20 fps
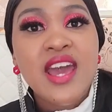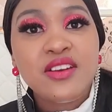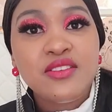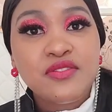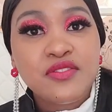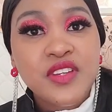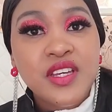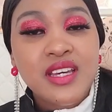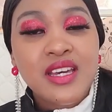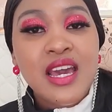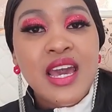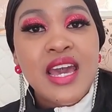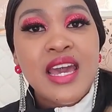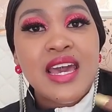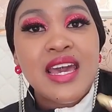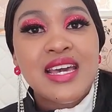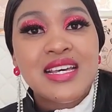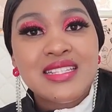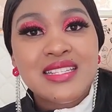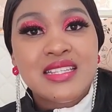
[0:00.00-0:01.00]
envy
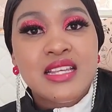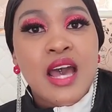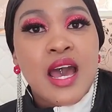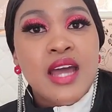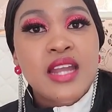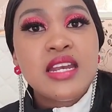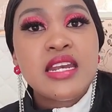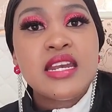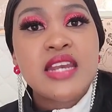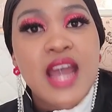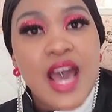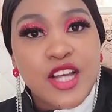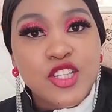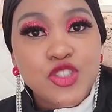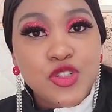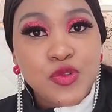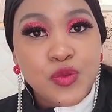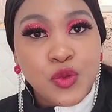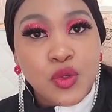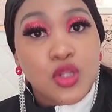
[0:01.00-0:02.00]
is
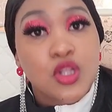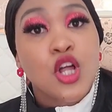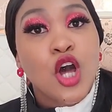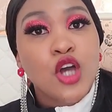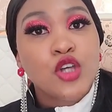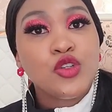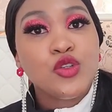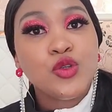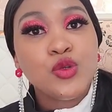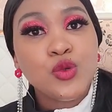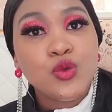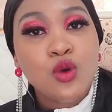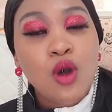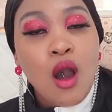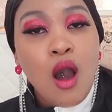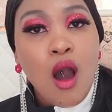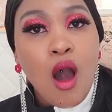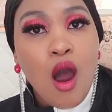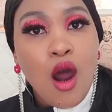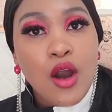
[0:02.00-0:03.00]
natural
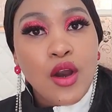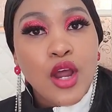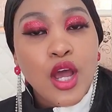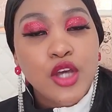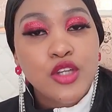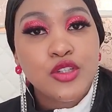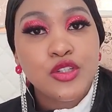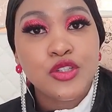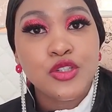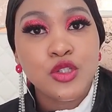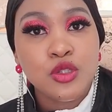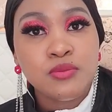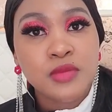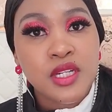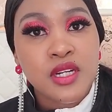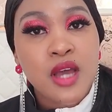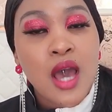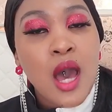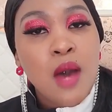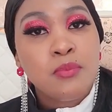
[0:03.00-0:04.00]
you are
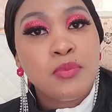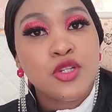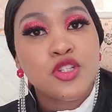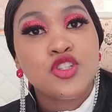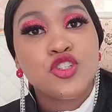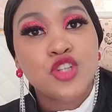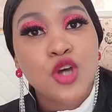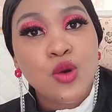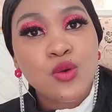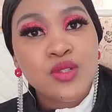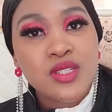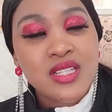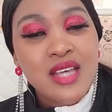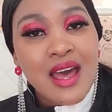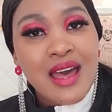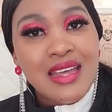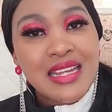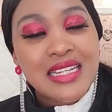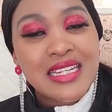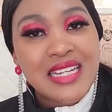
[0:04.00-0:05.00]
human but
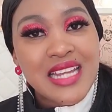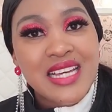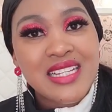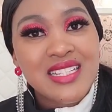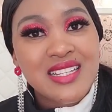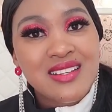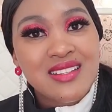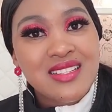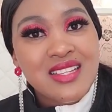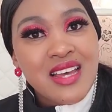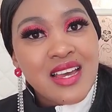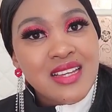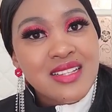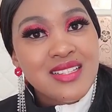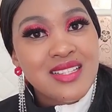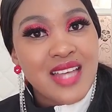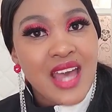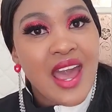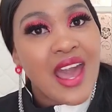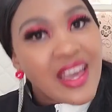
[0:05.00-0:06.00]
don't let it
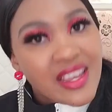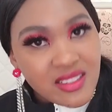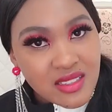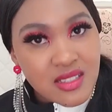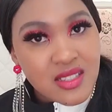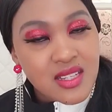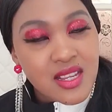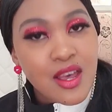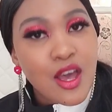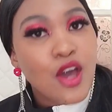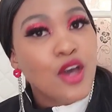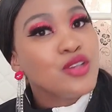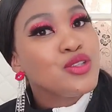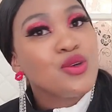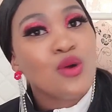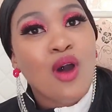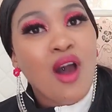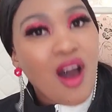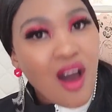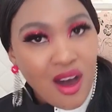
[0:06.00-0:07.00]
taint
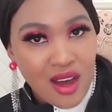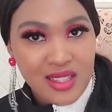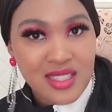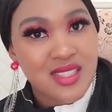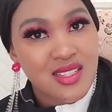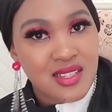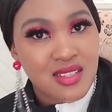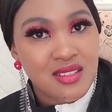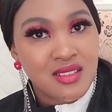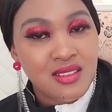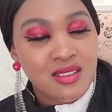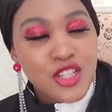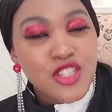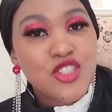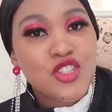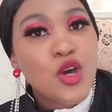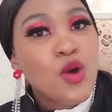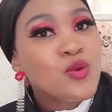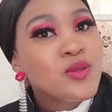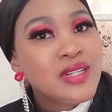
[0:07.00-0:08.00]
your heart
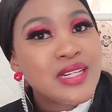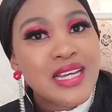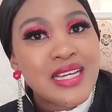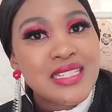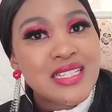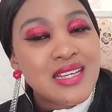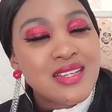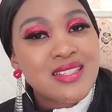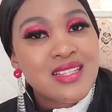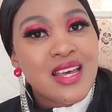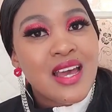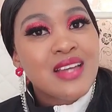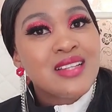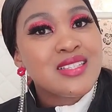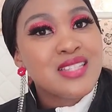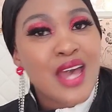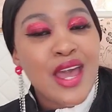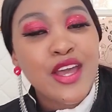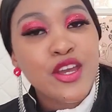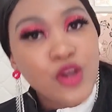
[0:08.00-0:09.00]
don't let it
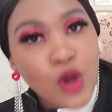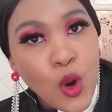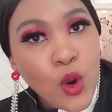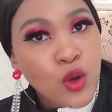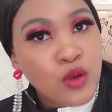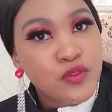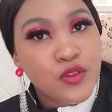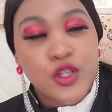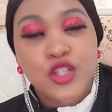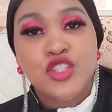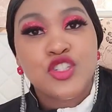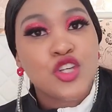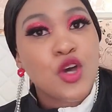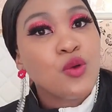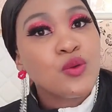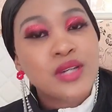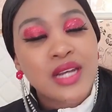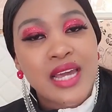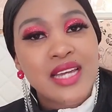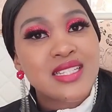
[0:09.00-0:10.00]
take over.
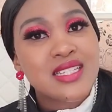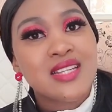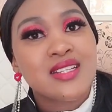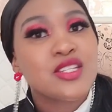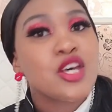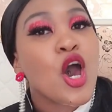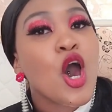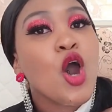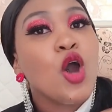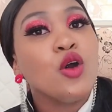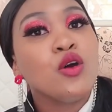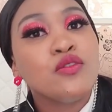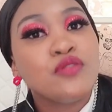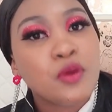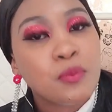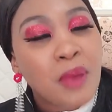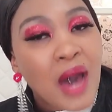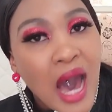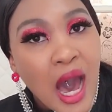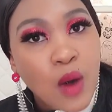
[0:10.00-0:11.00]
Don't let it
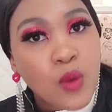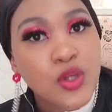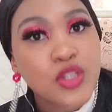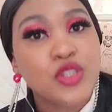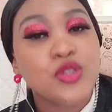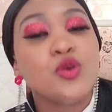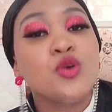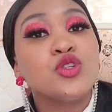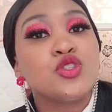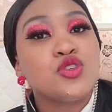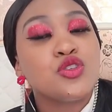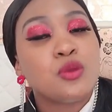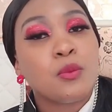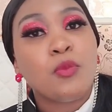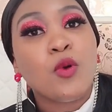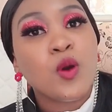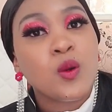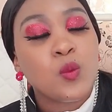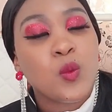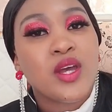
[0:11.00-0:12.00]
overpower you to
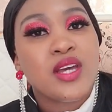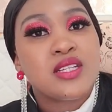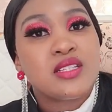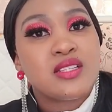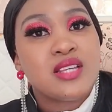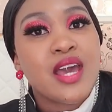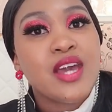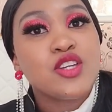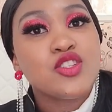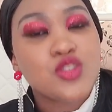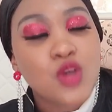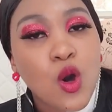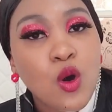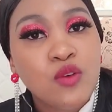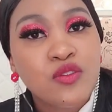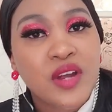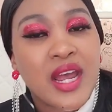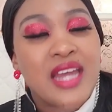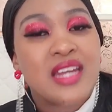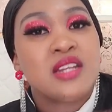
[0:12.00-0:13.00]
the point where it takes
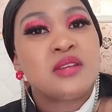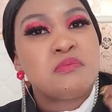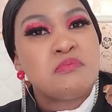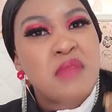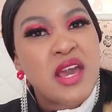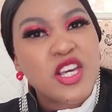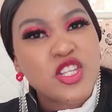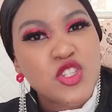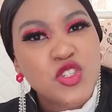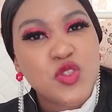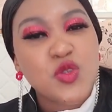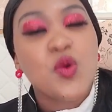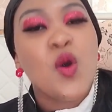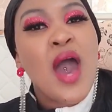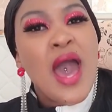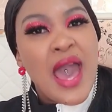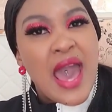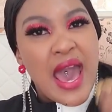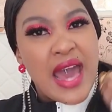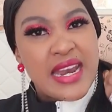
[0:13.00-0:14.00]
over and it makes
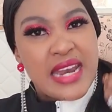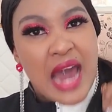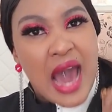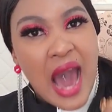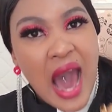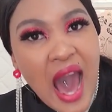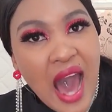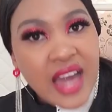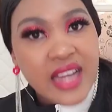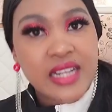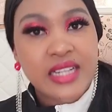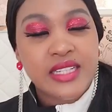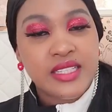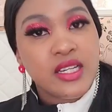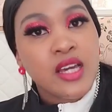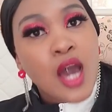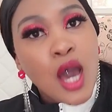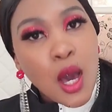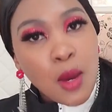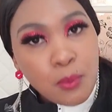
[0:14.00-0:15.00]
you an
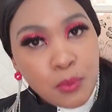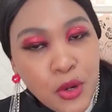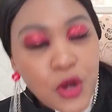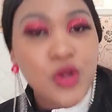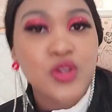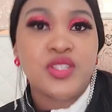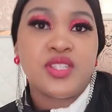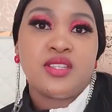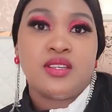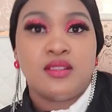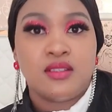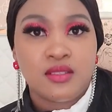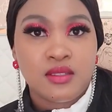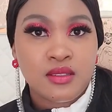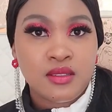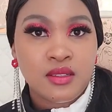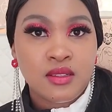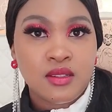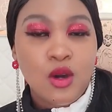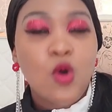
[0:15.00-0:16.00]
ugly
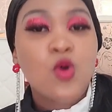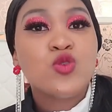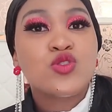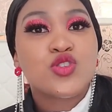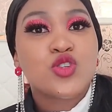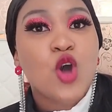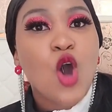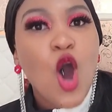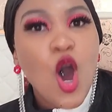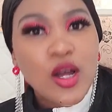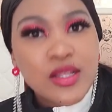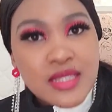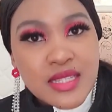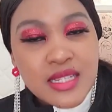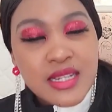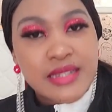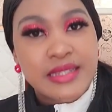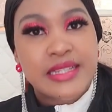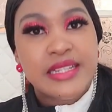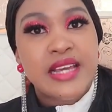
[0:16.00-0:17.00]
person who's
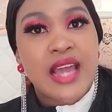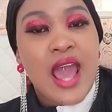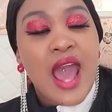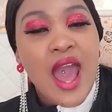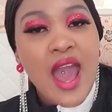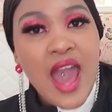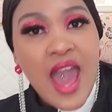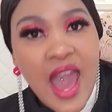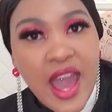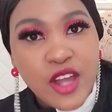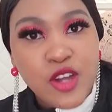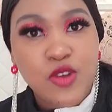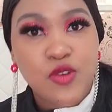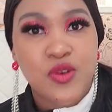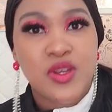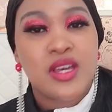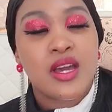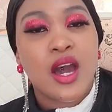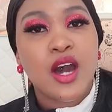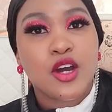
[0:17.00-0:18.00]
constantly
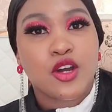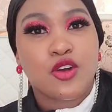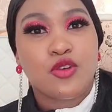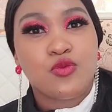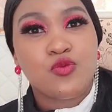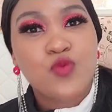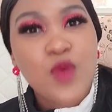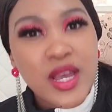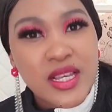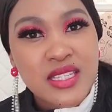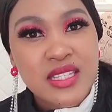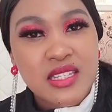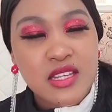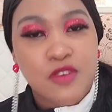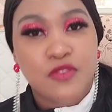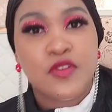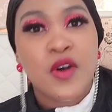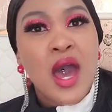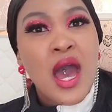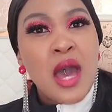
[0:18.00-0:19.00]
angry,
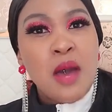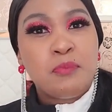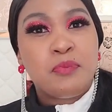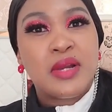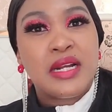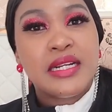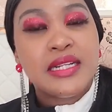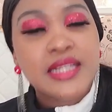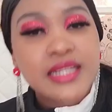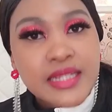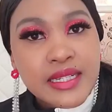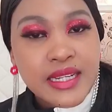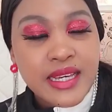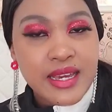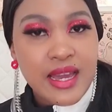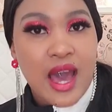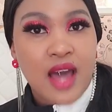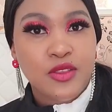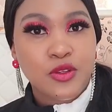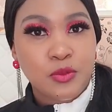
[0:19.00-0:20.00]
aggressive,
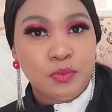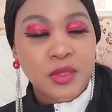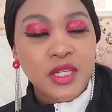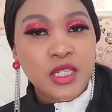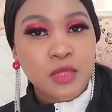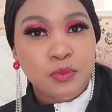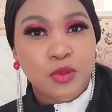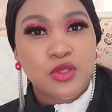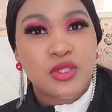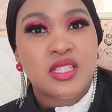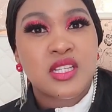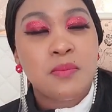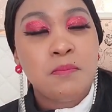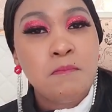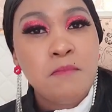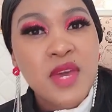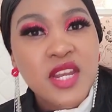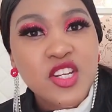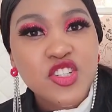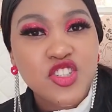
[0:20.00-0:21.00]
belittling other people,
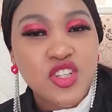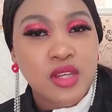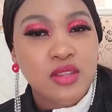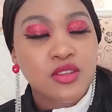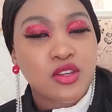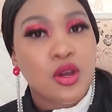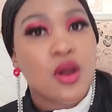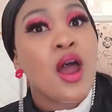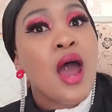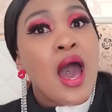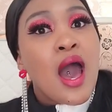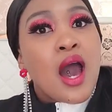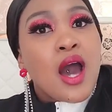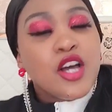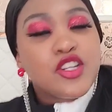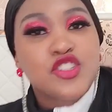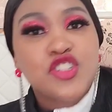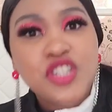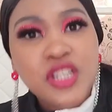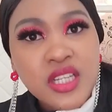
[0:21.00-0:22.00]
diminishing their
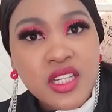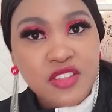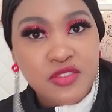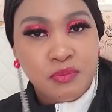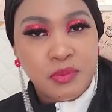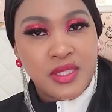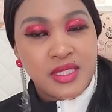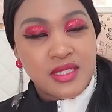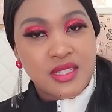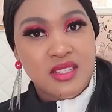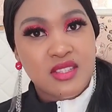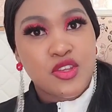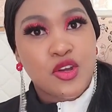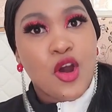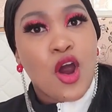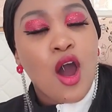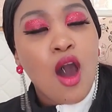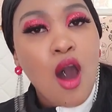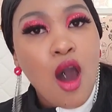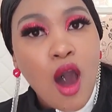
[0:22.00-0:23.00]
achievements,
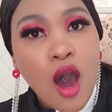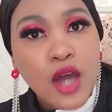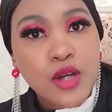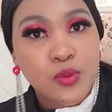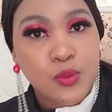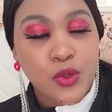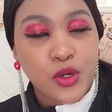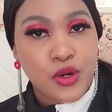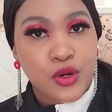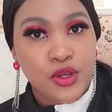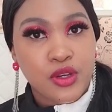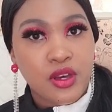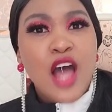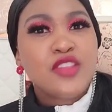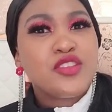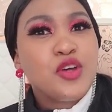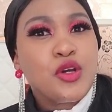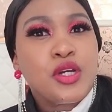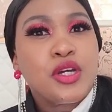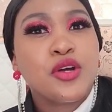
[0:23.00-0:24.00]
their hard
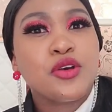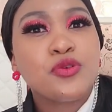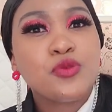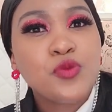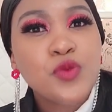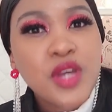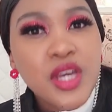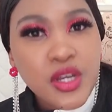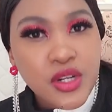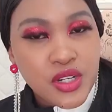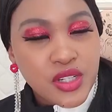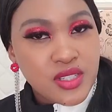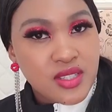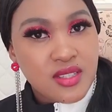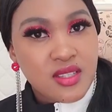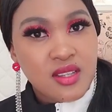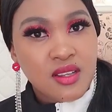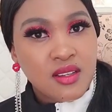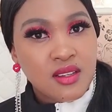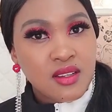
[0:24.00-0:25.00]
work, their
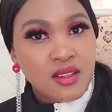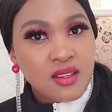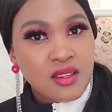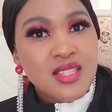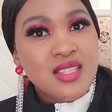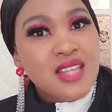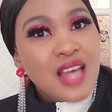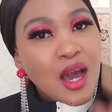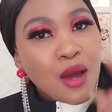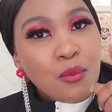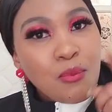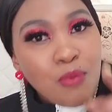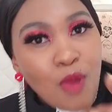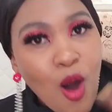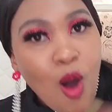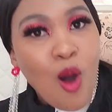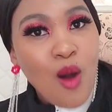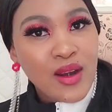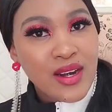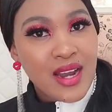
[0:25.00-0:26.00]
careers.
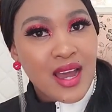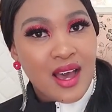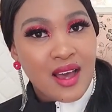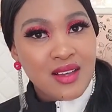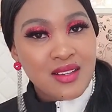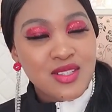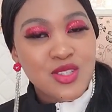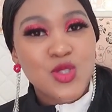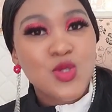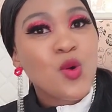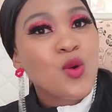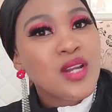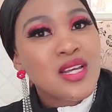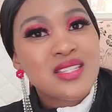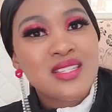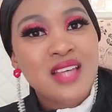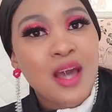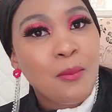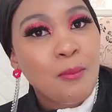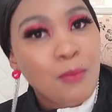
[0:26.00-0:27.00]
Siyakbona,
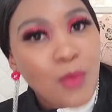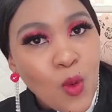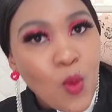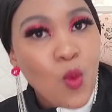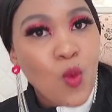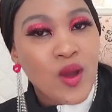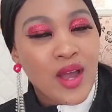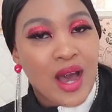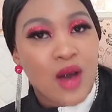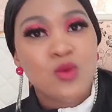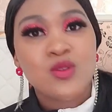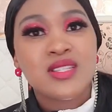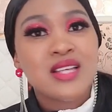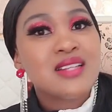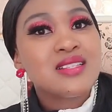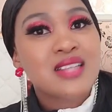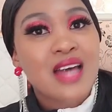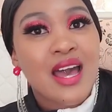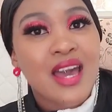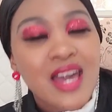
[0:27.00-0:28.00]
stule siyabuga,
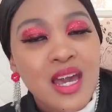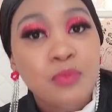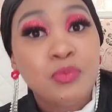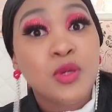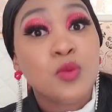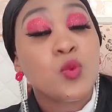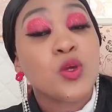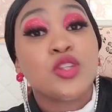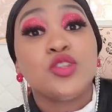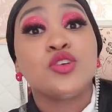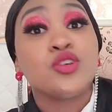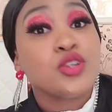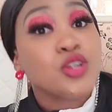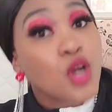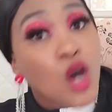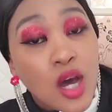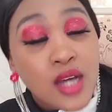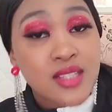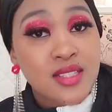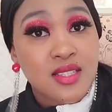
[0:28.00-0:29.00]
uzenza happy when you're
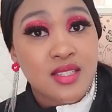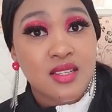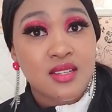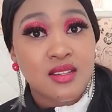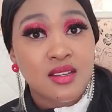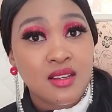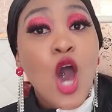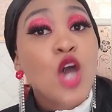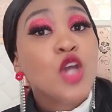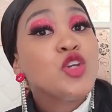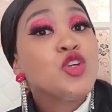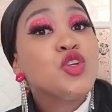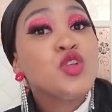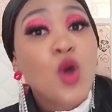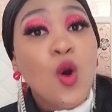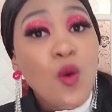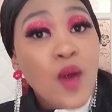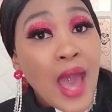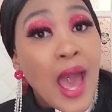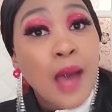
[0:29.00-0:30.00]
not.
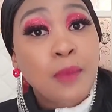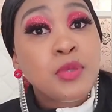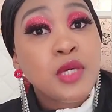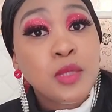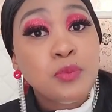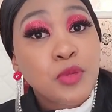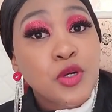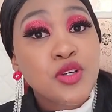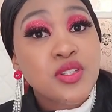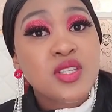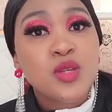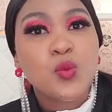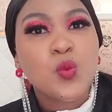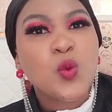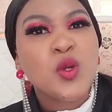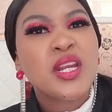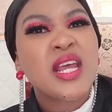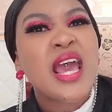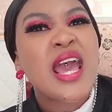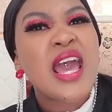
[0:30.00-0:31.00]
No happy
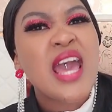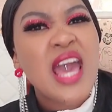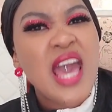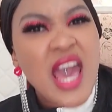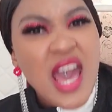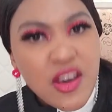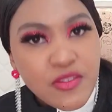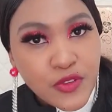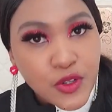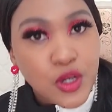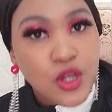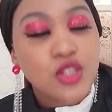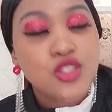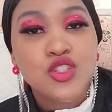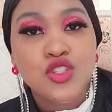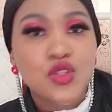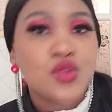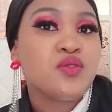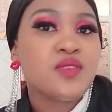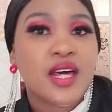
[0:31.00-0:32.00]
person would ever
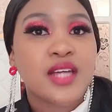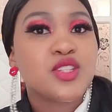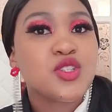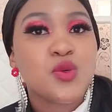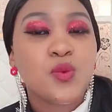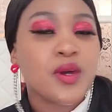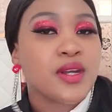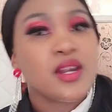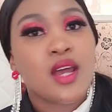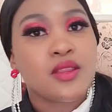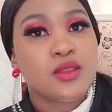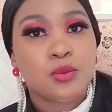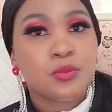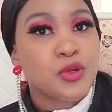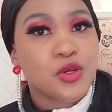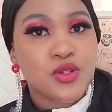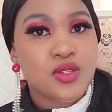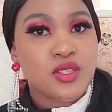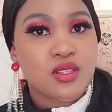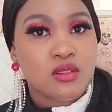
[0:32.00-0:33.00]
do that to another
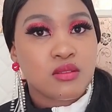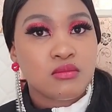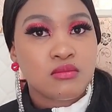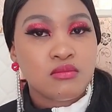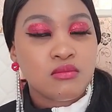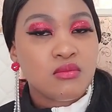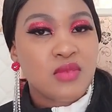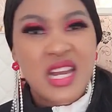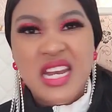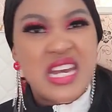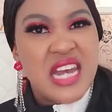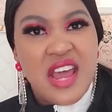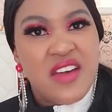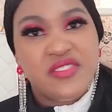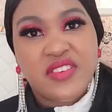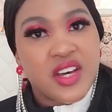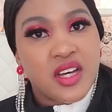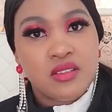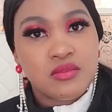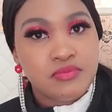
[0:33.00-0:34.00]
person.
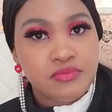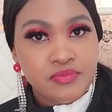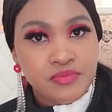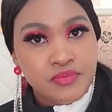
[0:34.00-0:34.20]
Never.